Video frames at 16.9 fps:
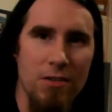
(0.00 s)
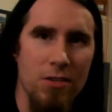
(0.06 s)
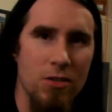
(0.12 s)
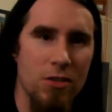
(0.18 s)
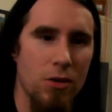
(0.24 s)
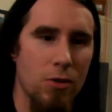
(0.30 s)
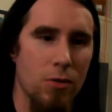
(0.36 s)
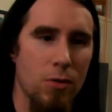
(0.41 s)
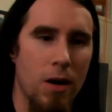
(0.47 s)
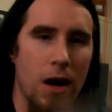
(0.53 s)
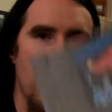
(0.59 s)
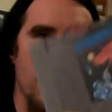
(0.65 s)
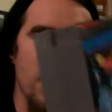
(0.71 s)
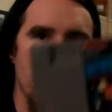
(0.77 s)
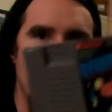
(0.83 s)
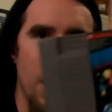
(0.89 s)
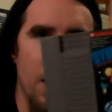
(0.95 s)
So I
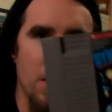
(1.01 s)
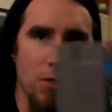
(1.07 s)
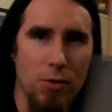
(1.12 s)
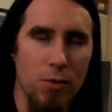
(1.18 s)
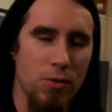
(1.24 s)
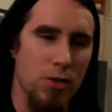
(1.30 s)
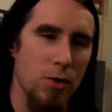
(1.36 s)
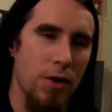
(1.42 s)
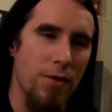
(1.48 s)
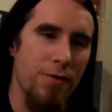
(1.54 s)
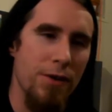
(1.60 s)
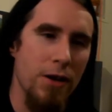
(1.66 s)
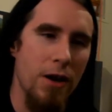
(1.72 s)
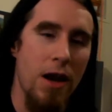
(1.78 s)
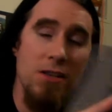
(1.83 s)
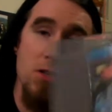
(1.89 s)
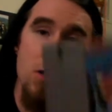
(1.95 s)
like dinosaurs. So I
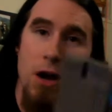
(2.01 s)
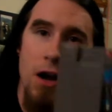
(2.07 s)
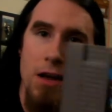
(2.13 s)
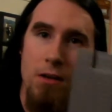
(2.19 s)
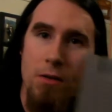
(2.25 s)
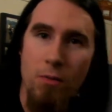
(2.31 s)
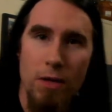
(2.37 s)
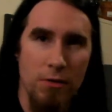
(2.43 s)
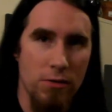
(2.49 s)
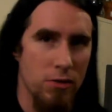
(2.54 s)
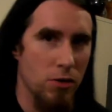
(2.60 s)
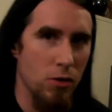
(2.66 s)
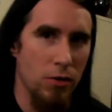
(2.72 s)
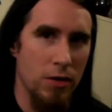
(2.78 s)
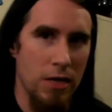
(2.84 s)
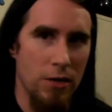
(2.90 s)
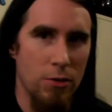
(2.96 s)
figured, I saw it when I
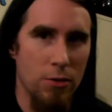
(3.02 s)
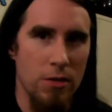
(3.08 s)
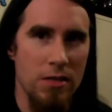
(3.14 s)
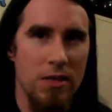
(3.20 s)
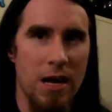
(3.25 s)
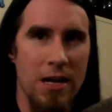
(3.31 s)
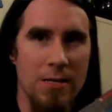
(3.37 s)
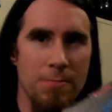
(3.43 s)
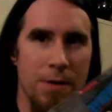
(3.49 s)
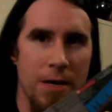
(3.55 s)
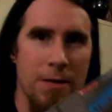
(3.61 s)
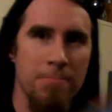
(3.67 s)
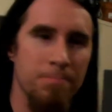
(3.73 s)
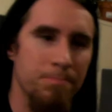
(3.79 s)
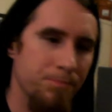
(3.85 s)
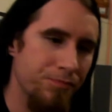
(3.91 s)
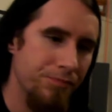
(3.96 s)
was looking through this guy's
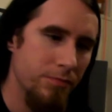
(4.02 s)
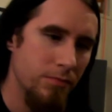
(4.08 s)
bin,